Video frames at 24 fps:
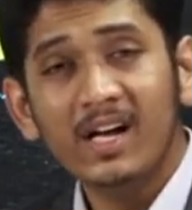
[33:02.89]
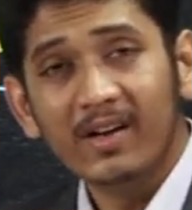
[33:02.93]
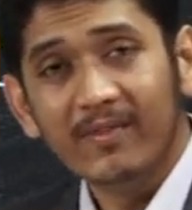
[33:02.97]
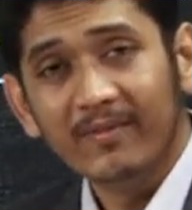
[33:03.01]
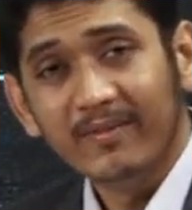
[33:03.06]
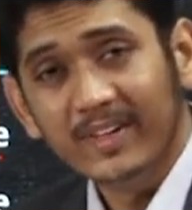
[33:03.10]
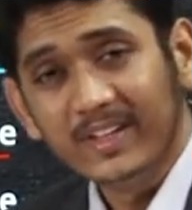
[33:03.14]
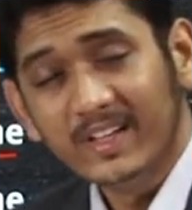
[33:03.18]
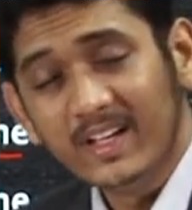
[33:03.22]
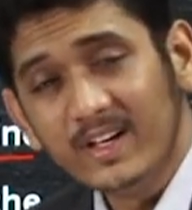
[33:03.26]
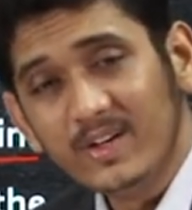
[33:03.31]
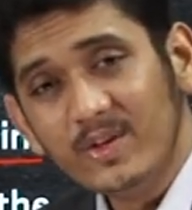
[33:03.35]

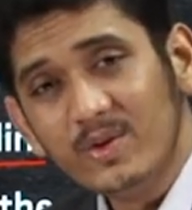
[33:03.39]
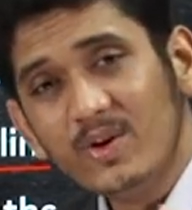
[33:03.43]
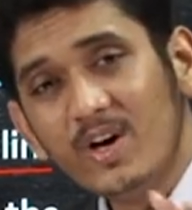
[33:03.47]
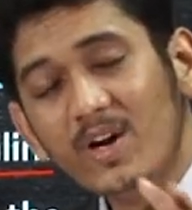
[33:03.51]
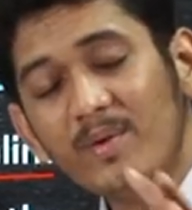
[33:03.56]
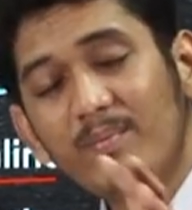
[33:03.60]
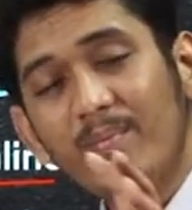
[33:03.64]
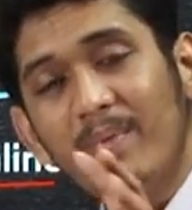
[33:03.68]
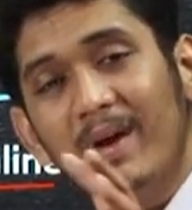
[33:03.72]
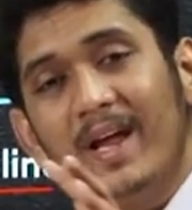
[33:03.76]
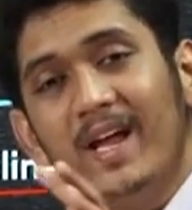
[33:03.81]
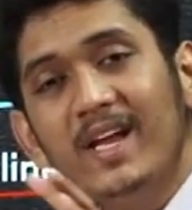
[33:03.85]
whether you are
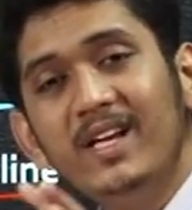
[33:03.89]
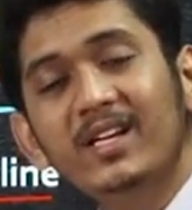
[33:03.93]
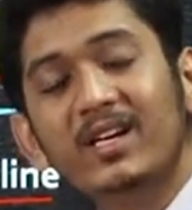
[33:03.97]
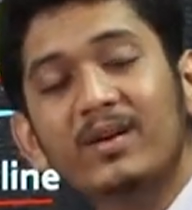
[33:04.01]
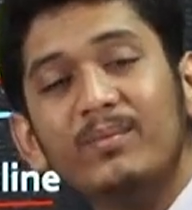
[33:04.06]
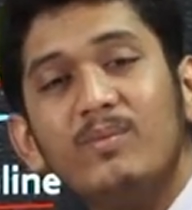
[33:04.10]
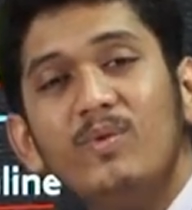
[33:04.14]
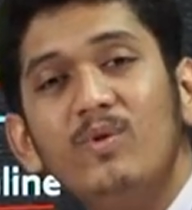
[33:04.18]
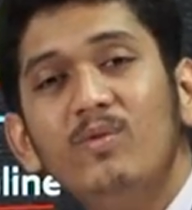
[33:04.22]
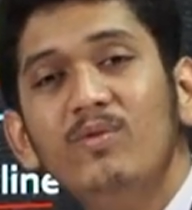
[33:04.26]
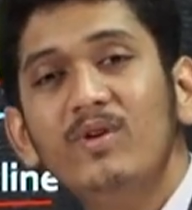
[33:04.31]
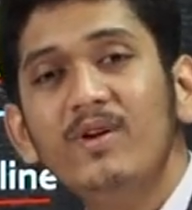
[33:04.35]
playing a
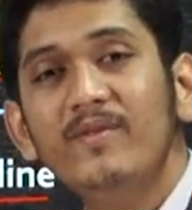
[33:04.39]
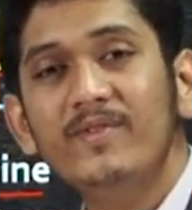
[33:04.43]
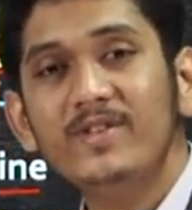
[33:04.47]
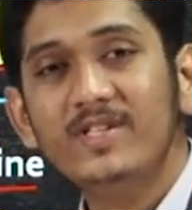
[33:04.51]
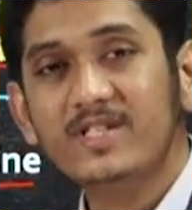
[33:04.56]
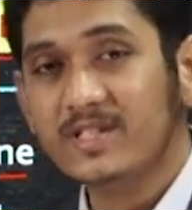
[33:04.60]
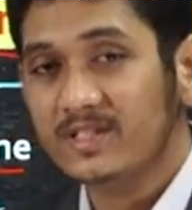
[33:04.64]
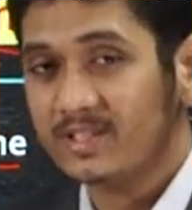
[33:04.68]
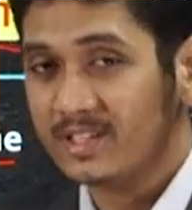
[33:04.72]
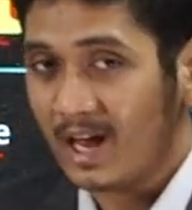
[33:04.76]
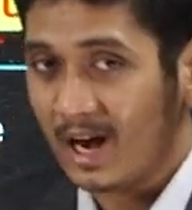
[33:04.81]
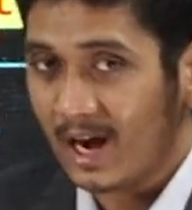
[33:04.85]
movie which
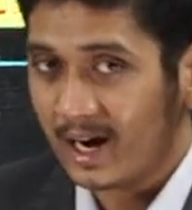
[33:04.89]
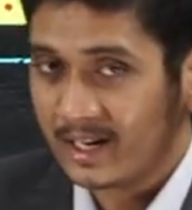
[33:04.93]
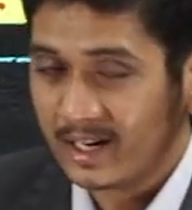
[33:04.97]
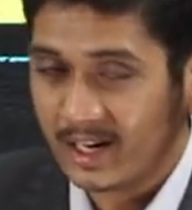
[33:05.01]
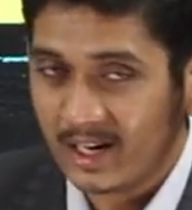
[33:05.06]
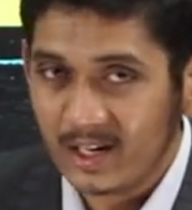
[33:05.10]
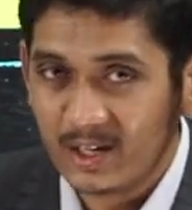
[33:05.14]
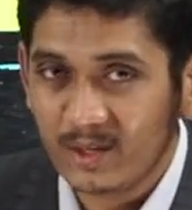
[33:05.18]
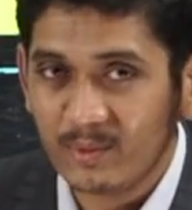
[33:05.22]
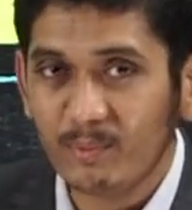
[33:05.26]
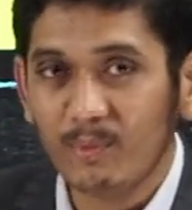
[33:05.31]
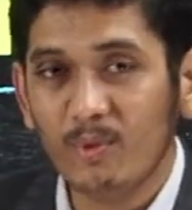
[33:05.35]
is
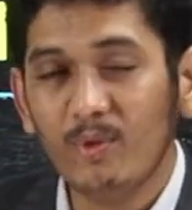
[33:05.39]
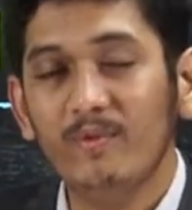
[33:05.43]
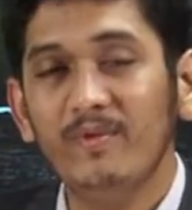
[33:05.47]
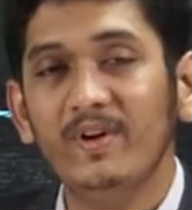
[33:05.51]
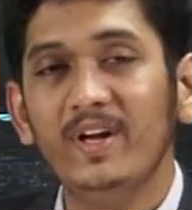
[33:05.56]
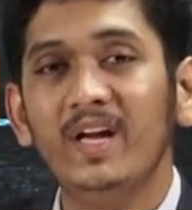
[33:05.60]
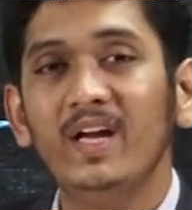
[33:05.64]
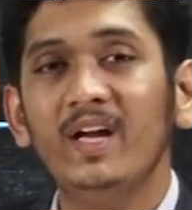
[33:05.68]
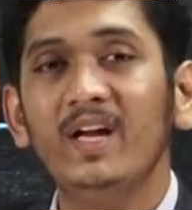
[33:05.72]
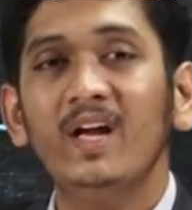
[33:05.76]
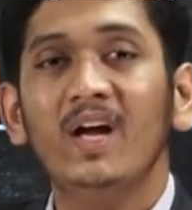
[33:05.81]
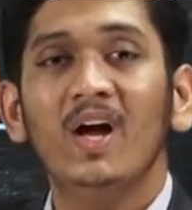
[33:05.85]
adult
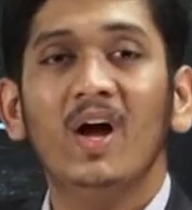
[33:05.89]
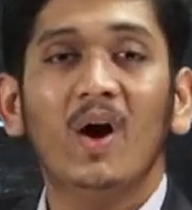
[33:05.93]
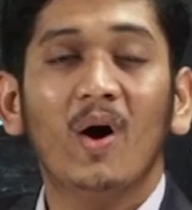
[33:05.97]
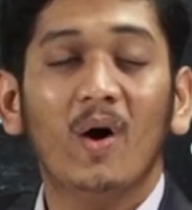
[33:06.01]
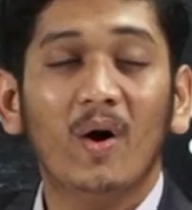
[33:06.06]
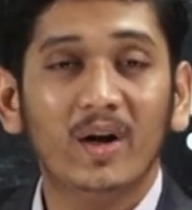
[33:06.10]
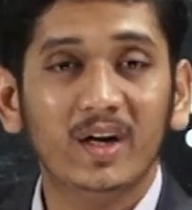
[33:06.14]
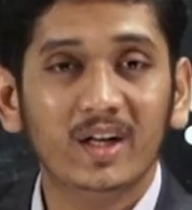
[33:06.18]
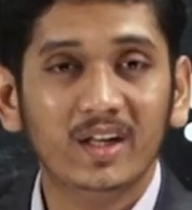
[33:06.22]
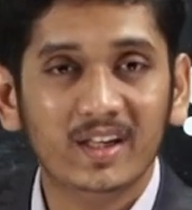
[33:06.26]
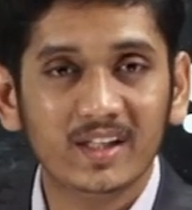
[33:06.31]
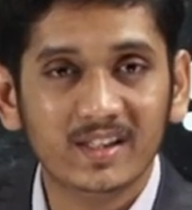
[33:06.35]
movie
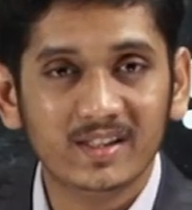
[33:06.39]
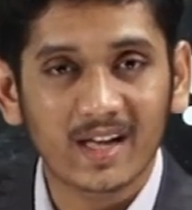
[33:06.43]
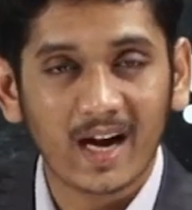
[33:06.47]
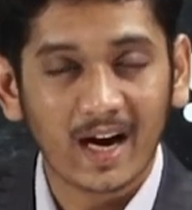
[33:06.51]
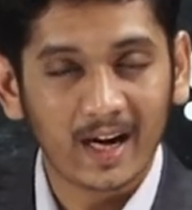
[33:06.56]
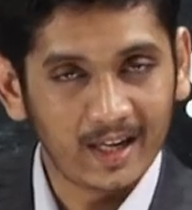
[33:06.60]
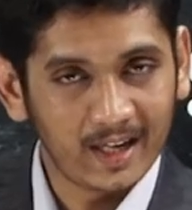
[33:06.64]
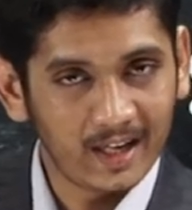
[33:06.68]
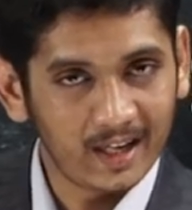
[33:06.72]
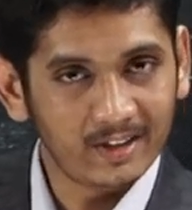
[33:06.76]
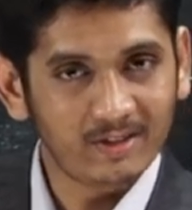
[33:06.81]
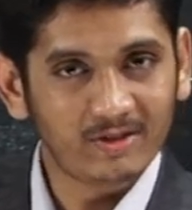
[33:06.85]
or it is
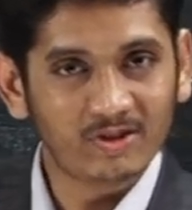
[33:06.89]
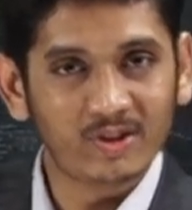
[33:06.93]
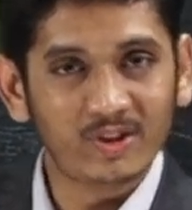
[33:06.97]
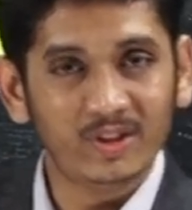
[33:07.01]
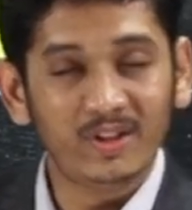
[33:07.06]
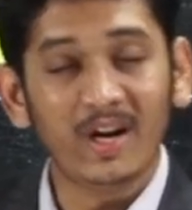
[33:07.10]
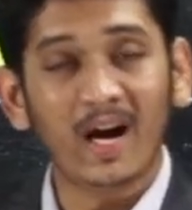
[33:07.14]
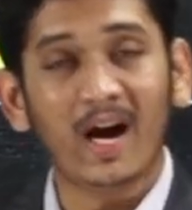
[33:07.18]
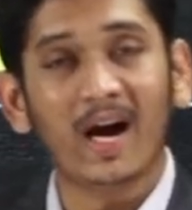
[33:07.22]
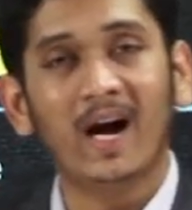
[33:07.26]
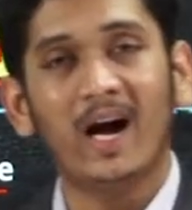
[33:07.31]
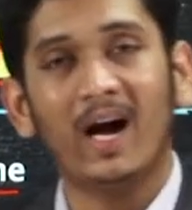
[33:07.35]
under
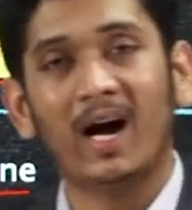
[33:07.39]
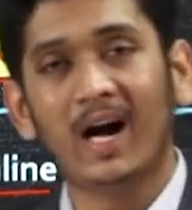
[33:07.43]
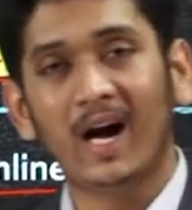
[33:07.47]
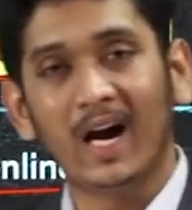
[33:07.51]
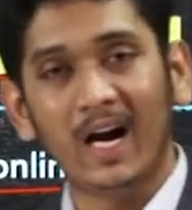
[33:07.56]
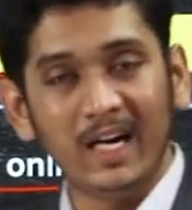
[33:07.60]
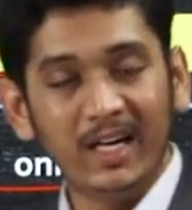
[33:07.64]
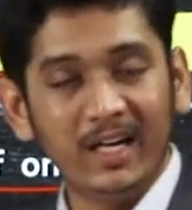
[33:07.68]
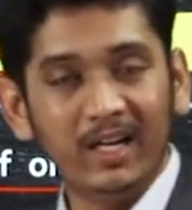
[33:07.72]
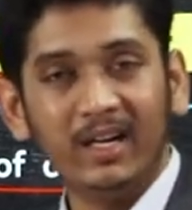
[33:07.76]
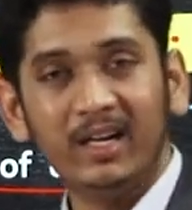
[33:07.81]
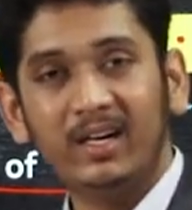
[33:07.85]

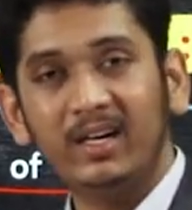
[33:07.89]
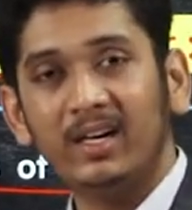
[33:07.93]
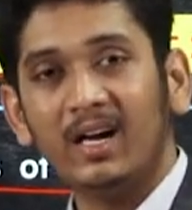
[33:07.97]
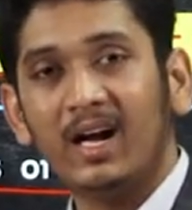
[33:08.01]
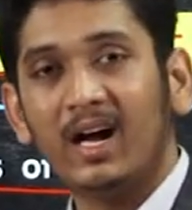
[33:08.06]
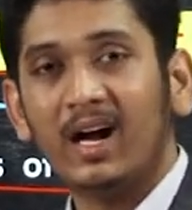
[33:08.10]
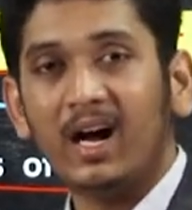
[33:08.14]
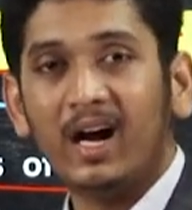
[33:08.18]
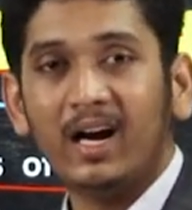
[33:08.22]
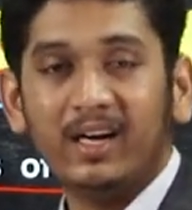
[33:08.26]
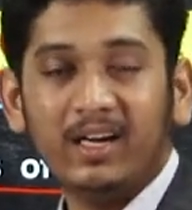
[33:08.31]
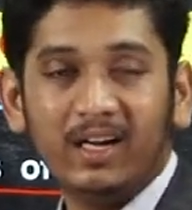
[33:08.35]

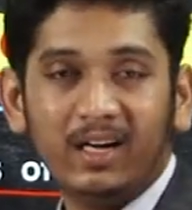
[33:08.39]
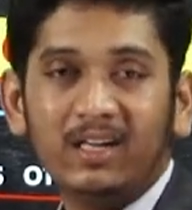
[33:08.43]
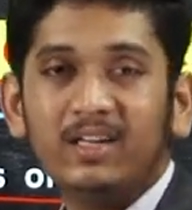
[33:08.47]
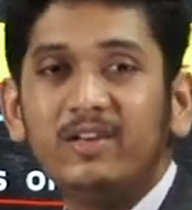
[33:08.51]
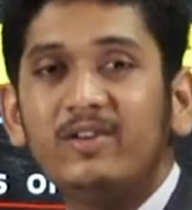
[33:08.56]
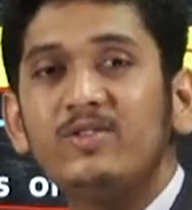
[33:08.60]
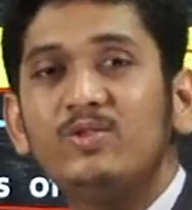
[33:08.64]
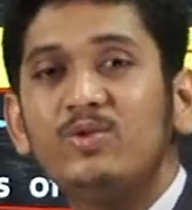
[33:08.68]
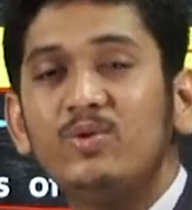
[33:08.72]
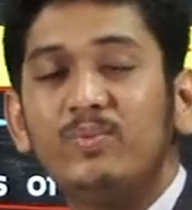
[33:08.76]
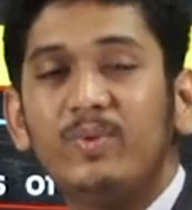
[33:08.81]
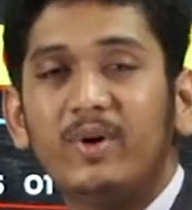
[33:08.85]

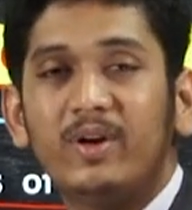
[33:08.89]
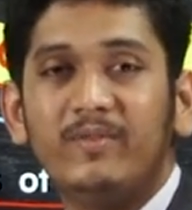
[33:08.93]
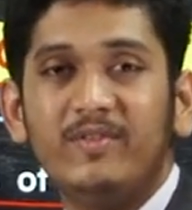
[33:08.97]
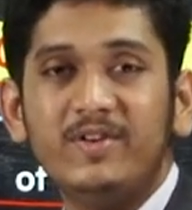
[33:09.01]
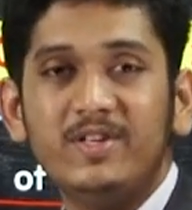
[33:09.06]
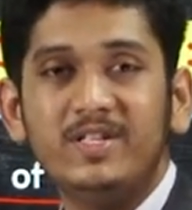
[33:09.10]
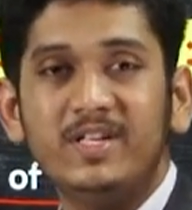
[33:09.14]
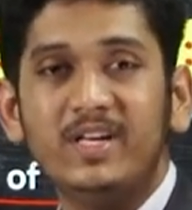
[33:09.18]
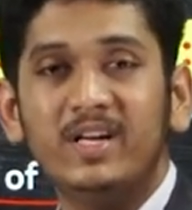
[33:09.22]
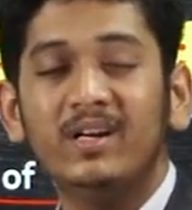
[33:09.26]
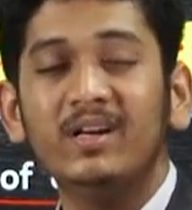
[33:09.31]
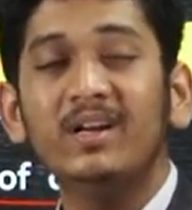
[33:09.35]
adult
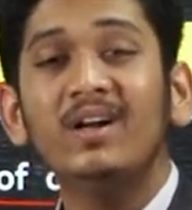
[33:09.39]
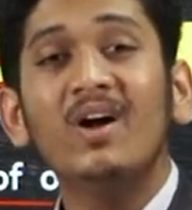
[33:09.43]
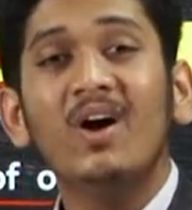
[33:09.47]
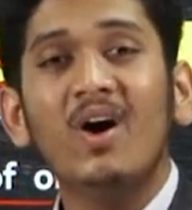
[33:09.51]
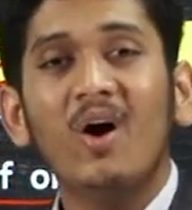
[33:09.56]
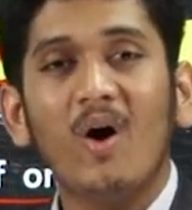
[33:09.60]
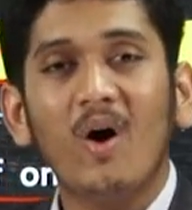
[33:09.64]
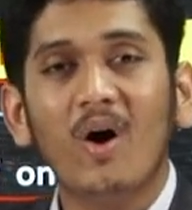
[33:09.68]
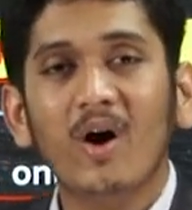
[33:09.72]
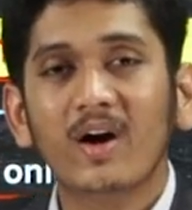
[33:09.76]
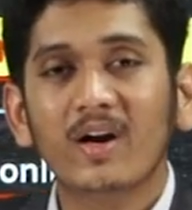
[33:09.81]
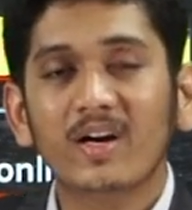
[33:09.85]
supervision
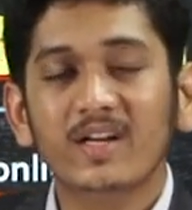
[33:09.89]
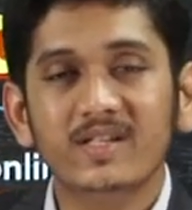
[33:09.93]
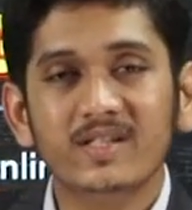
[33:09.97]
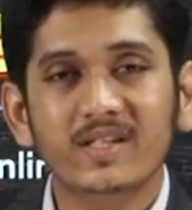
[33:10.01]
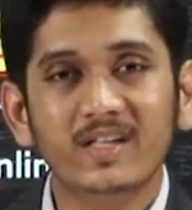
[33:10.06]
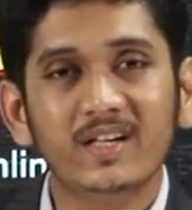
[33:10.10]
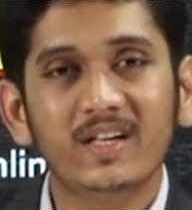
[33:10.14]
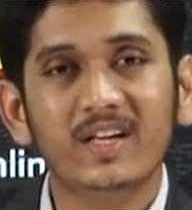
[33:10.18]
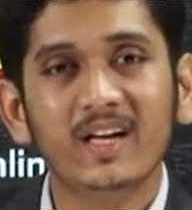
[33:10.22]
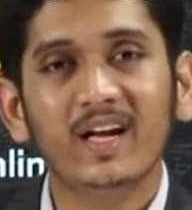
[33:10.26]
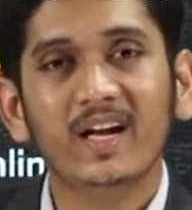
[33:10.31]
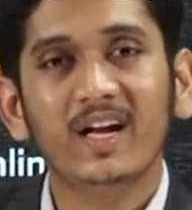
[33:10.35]
or is
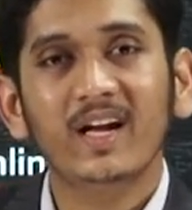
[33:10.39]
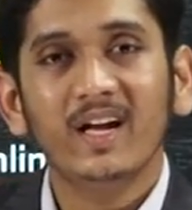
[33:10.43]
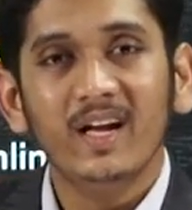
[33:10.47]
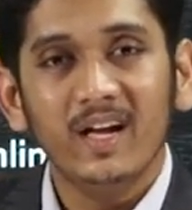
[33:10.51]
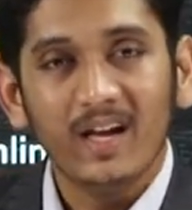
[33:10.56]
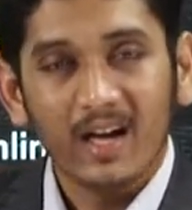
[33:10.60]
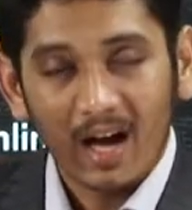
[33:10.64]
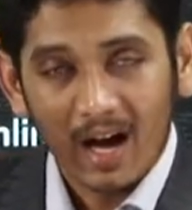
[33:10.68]
it